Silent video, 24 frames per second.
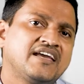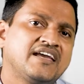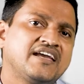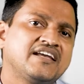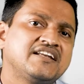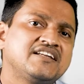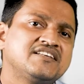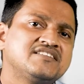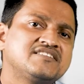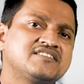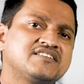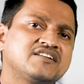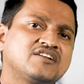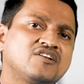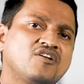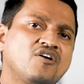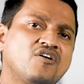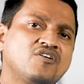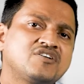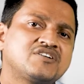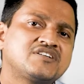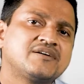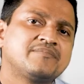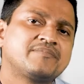It is
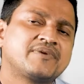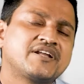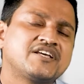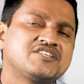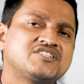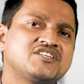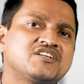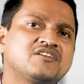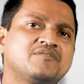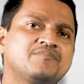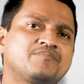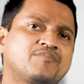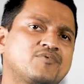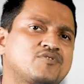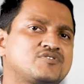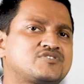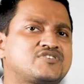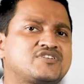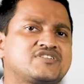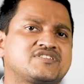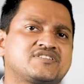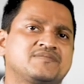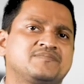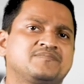low temperature
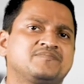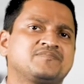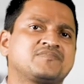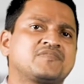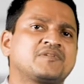process,